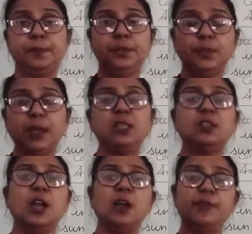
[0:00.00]

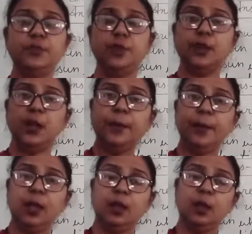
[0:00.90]
spacecraft which were
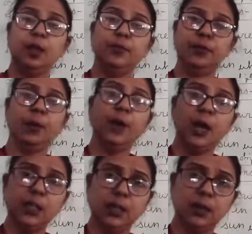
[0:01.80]
coming from
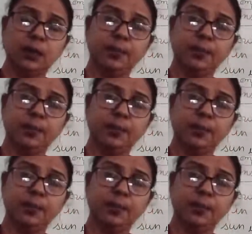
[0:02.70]
other